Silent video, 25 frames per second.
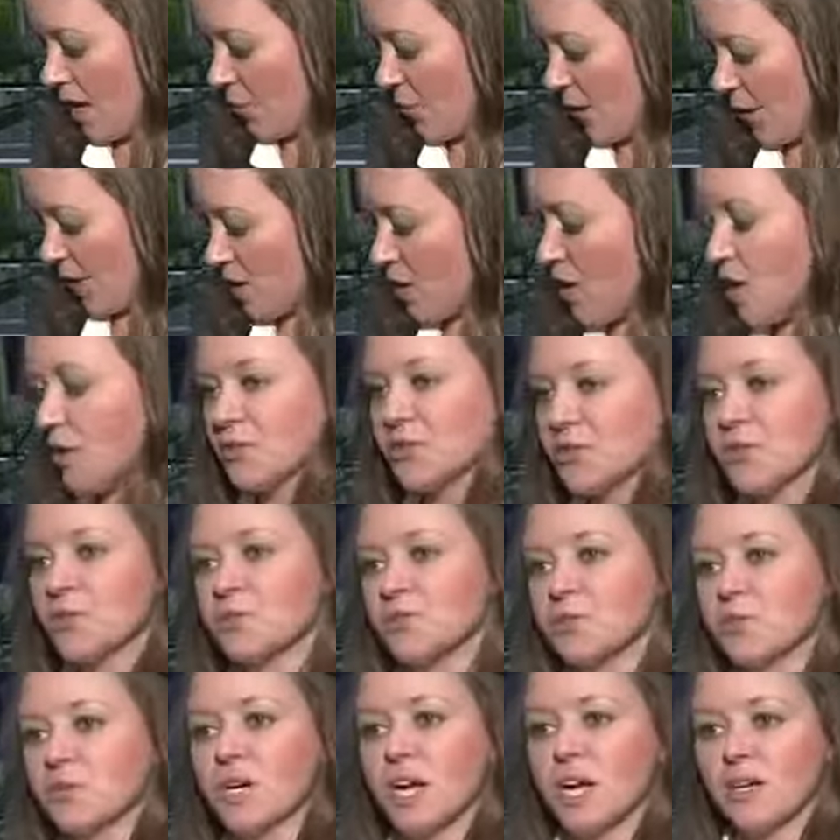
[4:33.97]
We can also
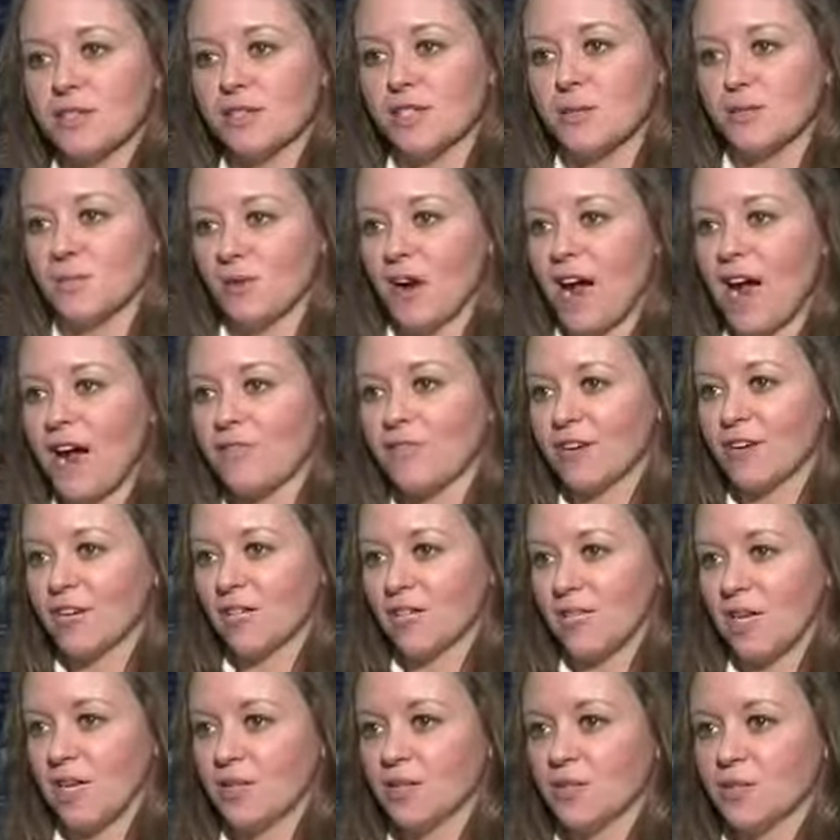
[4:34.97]
do custom
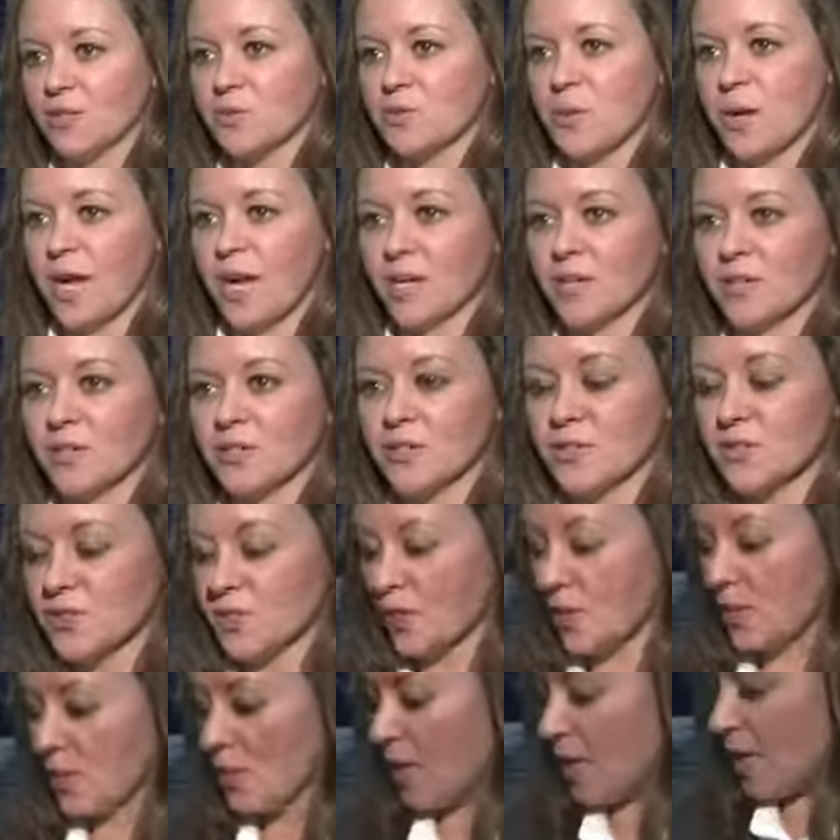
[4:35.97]
graphics on those panels.
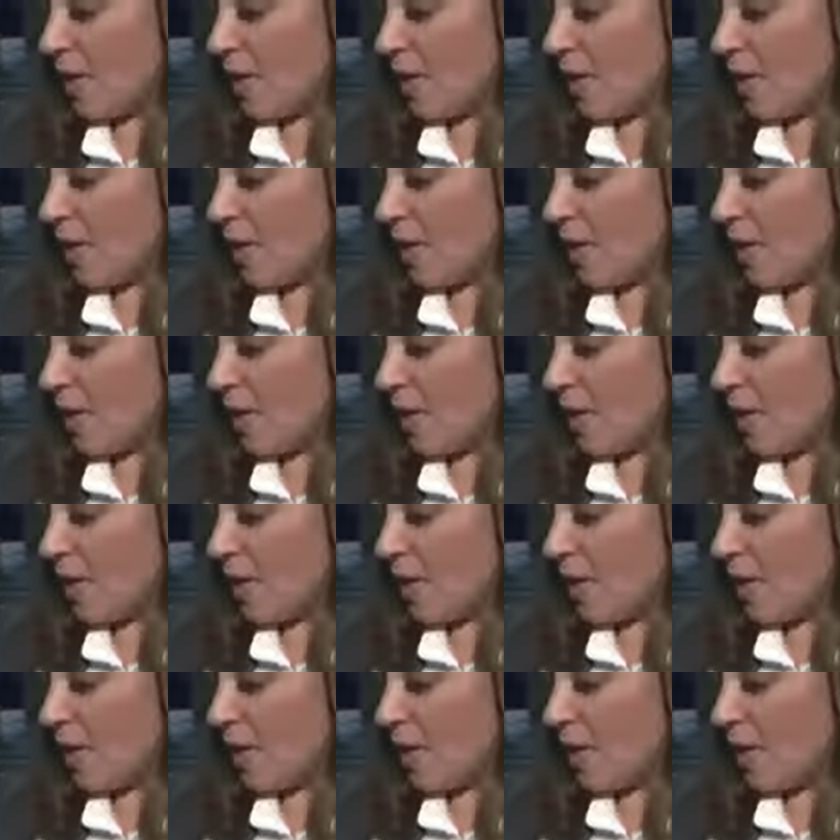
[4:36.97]
So